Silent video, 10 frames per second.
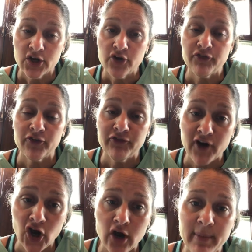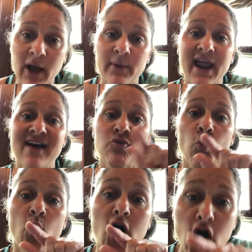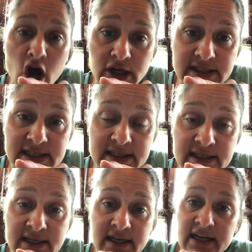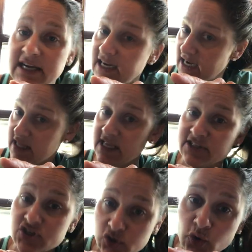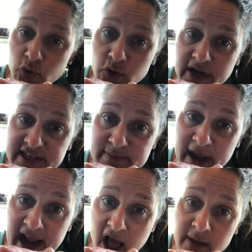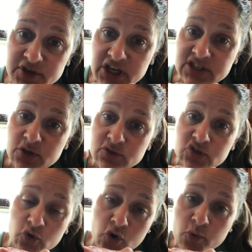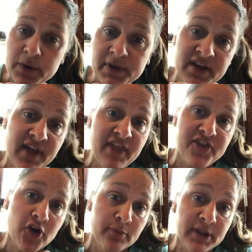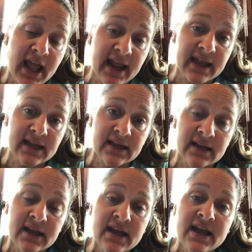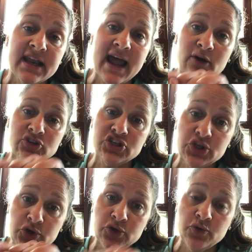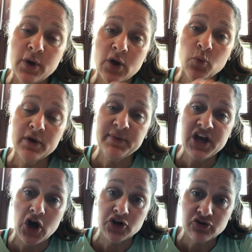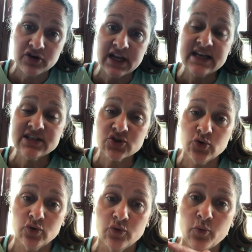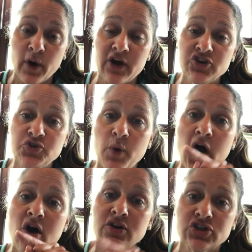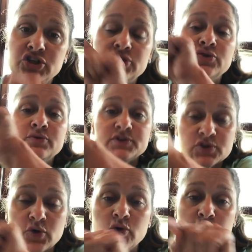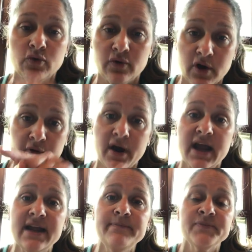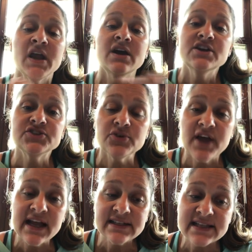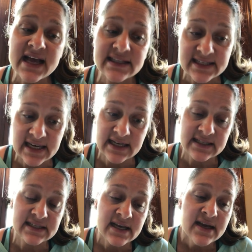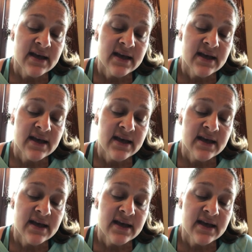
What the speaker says: For verb, I would have walked. And then school is my object. So school would be in that third blank. Now to would be underneath school. Where did you walk? To school, all right? So that's that sentence.